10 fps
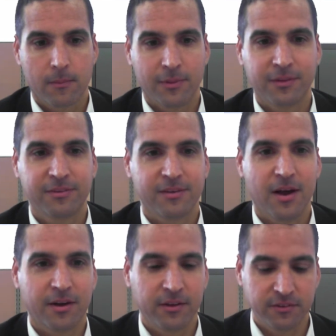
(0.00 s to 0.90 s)
Let's
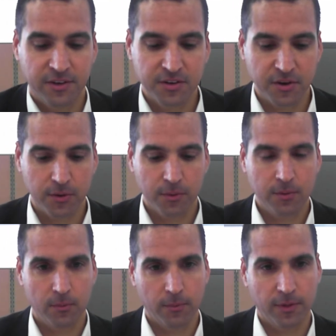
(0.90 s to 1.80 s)
uh, continue
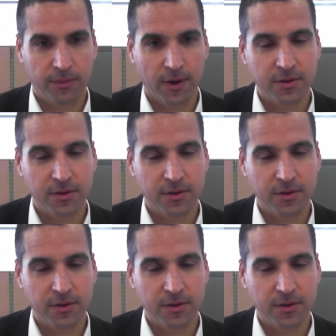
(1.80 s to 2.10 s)
with uh,